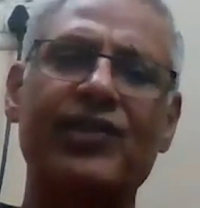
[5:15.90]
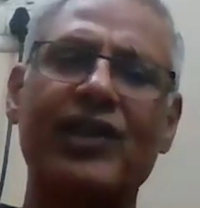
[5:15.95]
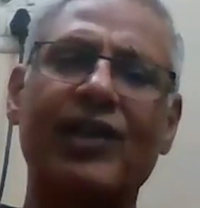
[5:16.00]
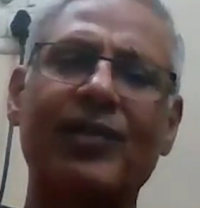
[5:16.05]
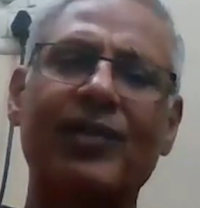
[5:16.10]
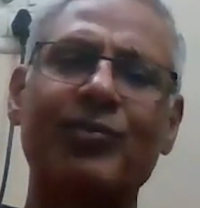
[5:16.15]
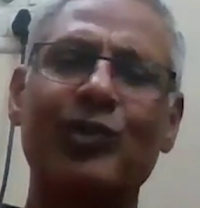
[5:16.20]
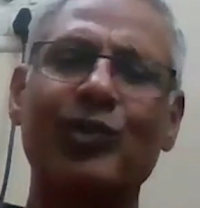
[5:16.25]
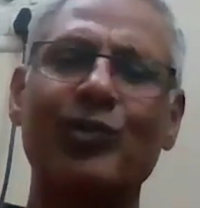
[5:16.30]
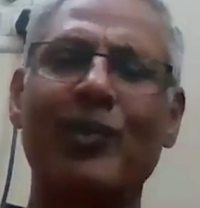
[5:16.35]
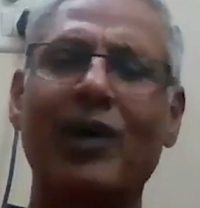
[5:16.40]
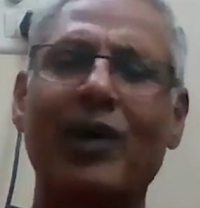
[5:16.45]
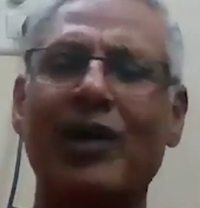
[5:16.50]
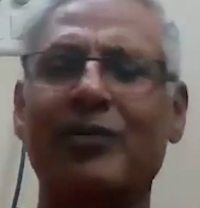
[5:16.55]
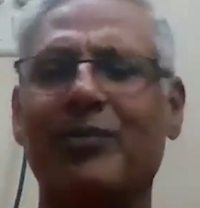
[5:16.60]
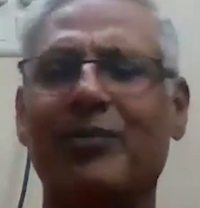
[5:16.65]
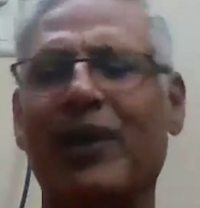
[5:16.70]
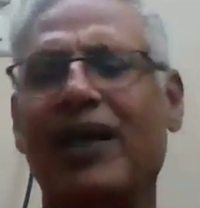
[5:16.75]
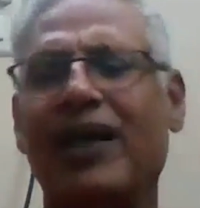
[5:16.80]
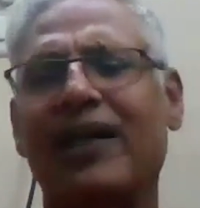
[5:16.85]
which come to my
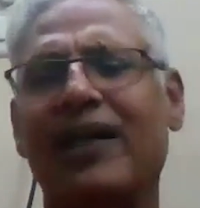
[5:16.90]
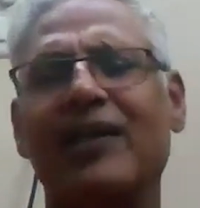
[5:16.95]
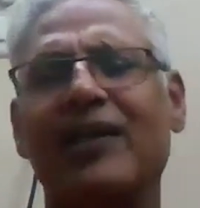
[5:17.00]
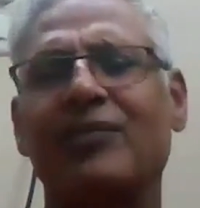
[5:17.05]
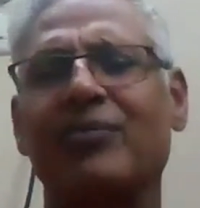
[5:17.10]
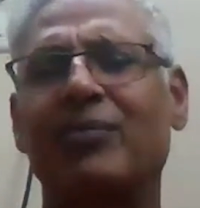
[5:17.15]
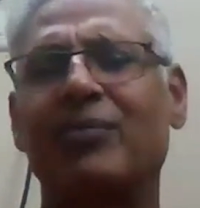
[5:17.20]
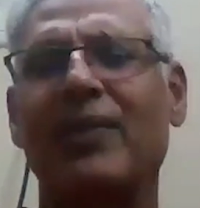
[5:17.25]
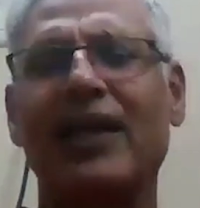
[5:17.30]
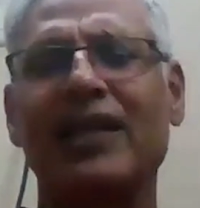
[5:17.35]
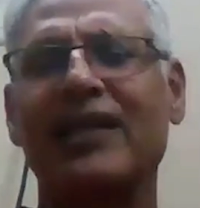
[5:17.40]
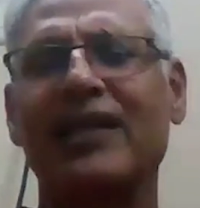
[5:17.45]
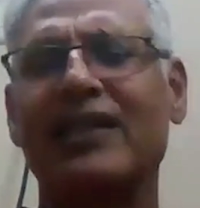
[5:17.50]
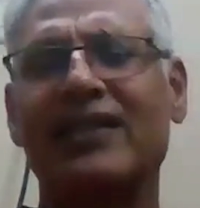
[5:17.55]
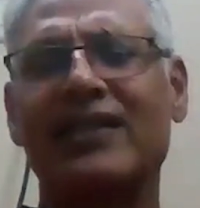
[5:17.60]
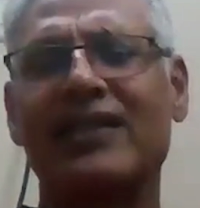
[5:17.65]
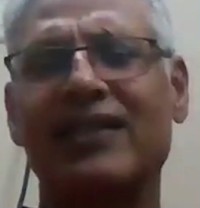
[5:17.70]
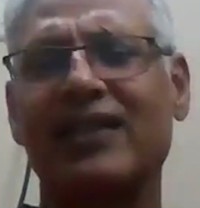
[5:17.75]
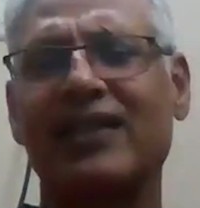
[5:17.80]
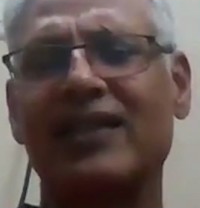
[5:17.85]
mind.
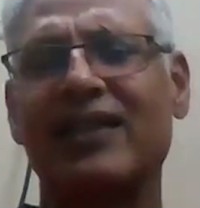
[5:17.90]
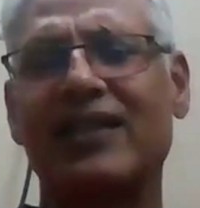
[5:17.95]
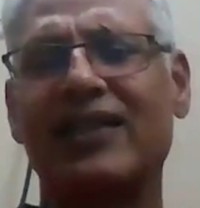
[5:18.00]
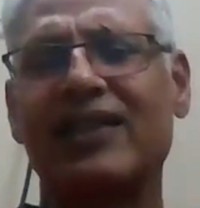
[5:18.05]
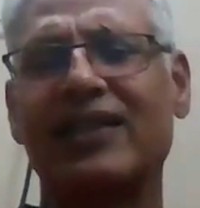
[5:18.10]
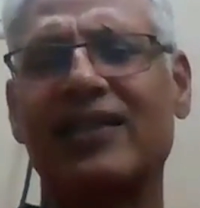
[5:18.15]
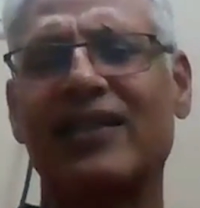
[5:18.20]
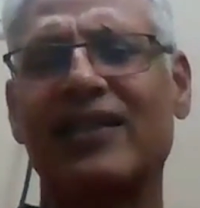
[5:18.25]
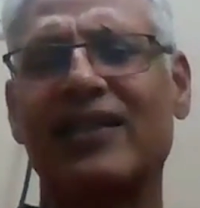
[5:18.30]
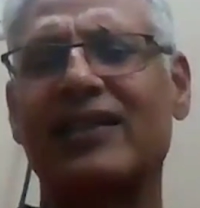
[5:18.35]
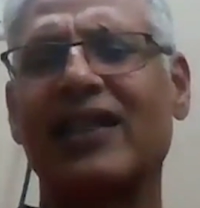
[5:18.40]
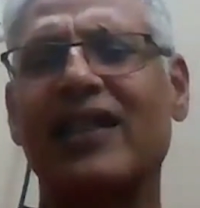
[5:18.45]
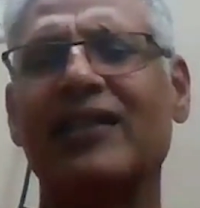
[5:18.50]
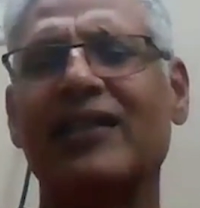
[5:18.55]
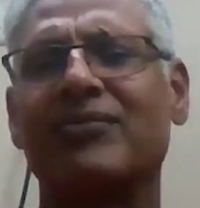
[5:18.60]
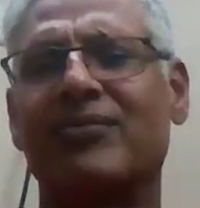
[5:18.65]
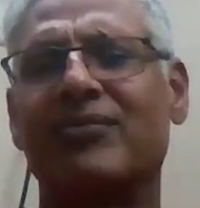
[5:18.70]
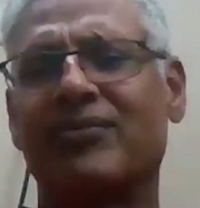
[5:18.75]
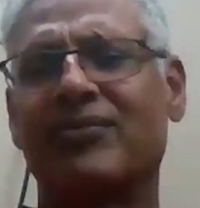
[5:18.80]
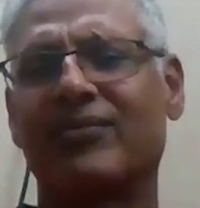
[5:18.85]
Balance, it is the
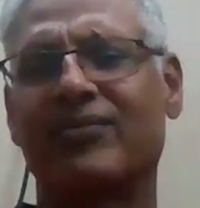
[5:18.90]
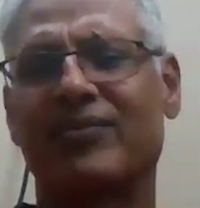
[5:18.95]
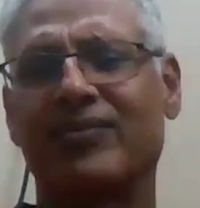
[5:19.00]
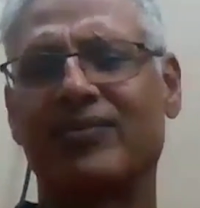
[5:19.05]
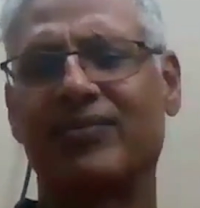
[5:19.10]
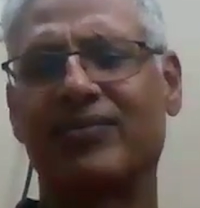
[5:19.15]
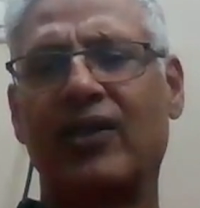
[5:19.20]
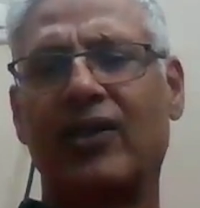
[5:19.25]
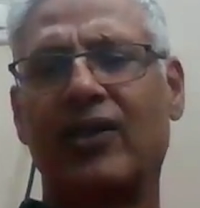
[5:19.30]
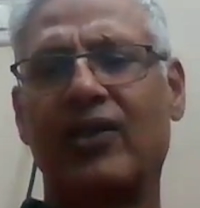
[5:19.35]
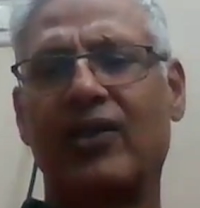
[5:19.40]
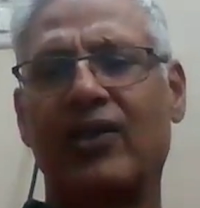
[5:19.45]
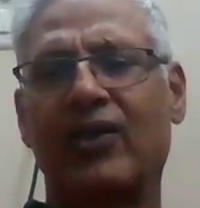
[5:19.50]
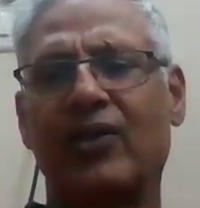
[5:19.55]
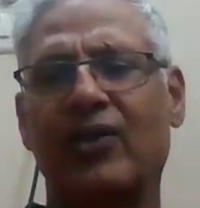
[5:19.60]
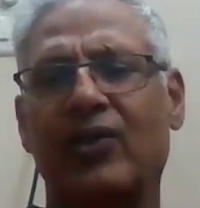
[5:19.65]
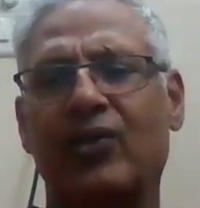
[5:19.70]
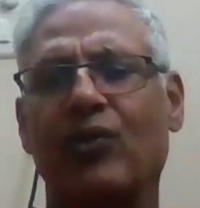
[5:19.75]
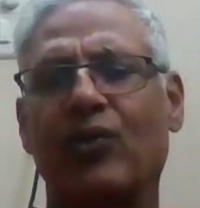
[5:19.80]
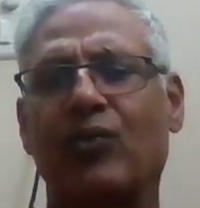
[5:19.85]
same.
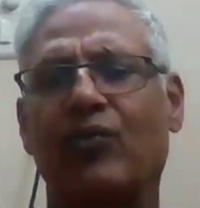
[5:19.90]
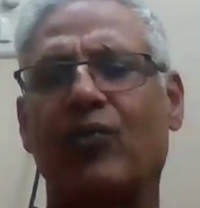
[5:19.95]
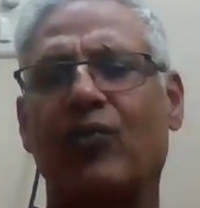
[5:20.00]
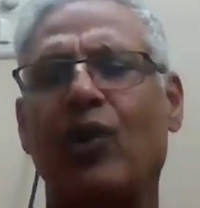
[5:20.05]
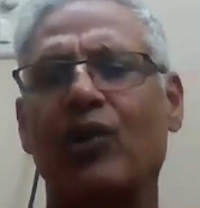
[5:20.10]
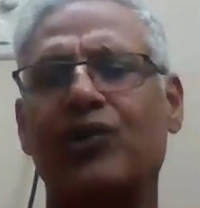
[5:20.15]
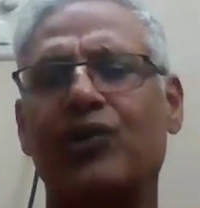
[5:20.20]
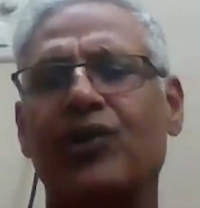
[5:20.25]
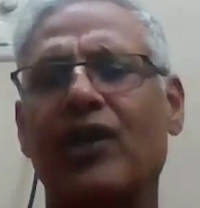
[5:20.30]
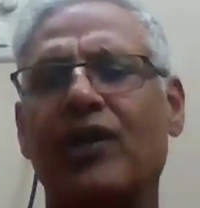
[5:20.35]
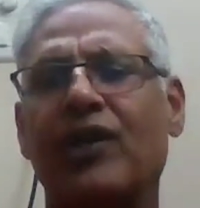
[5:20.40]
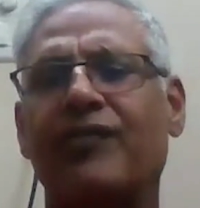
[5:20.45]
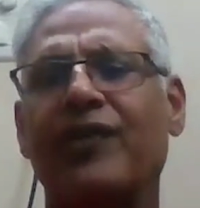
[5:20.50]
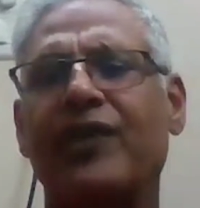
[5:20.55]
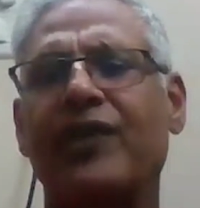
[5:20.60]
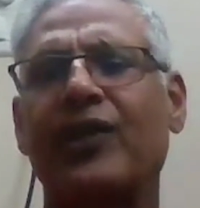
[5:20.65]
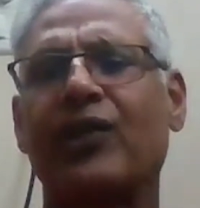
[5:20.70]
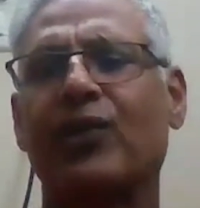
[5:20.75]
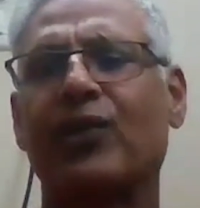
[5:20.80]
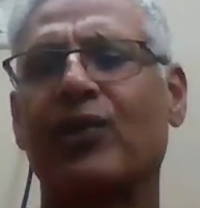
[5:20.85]
So watch our
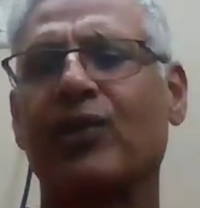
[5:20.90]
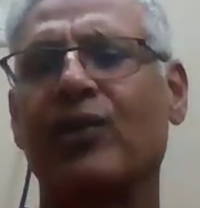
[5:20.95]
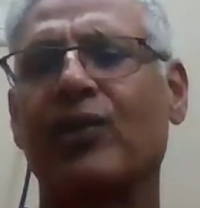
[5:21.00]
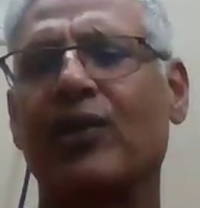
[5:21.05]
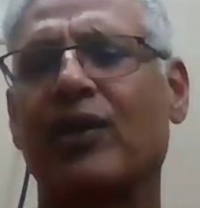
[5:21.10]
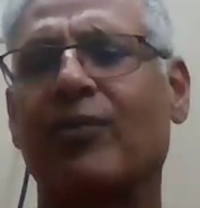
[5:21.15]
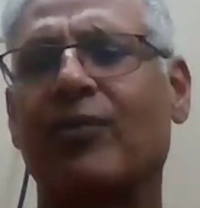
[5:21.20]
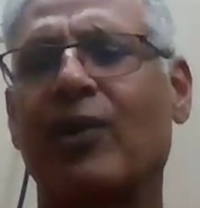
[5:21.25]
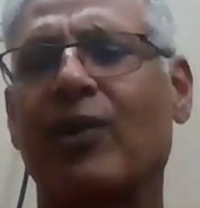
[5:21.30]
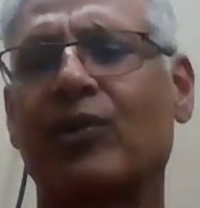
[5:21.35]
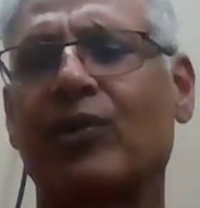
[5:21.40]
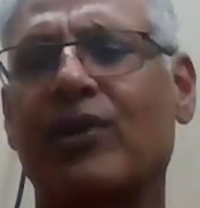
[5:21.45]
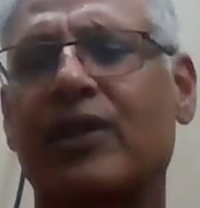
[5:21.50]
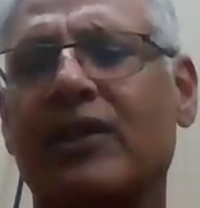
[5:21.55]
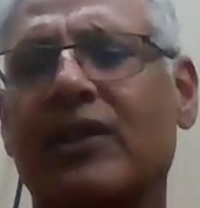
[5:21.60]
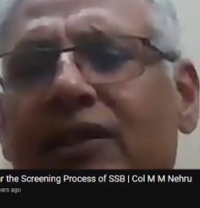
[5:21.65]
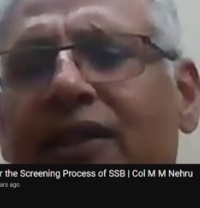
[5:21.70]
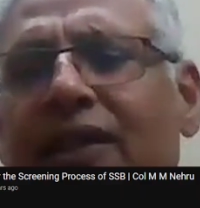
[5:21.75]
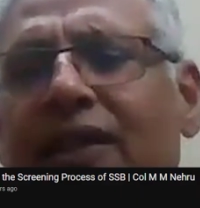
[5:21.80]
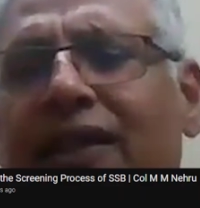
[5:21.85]
video about
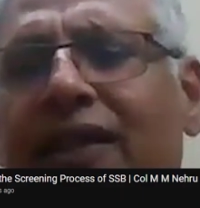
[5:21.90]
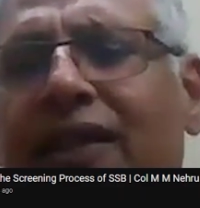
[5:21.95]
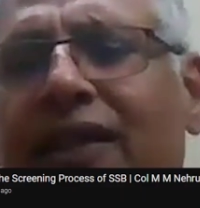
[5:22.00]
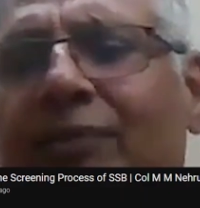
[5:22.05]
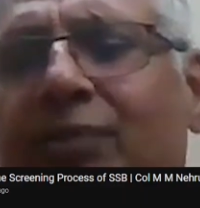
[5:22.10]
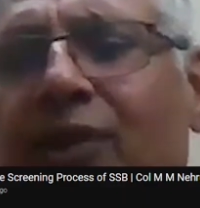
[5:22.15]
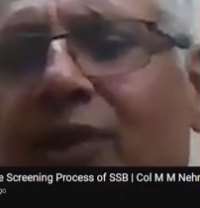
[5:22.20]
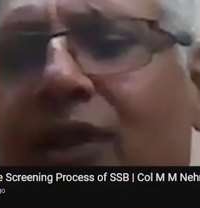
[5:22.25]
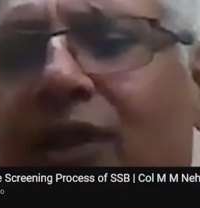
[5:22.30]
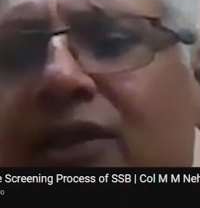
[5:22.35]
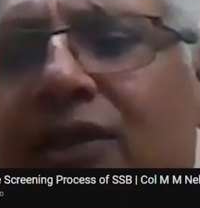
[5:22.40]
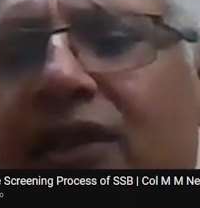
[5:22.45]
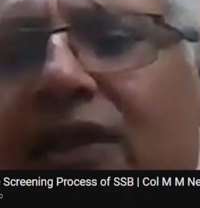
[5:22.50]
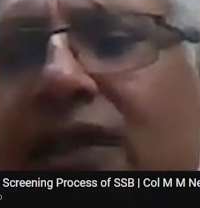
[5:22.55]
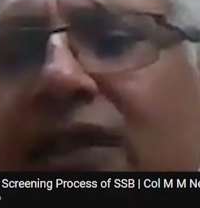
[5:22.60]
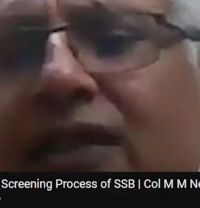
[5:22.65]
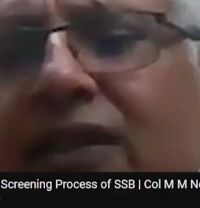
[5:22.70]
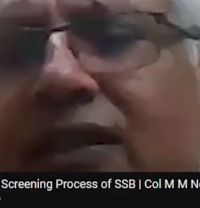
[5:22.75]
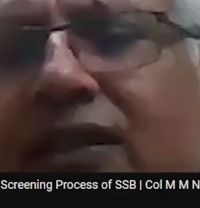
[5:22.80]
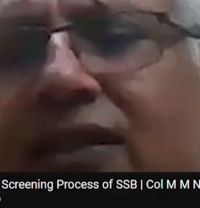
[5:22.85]
the screening
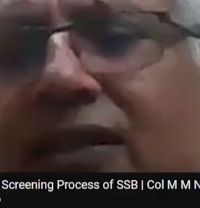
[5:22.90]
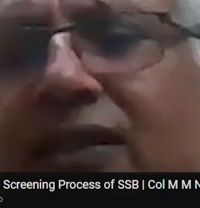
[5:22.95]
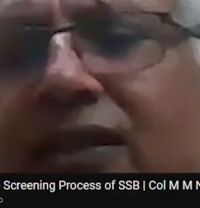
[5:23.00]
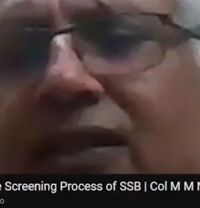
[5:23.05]
process.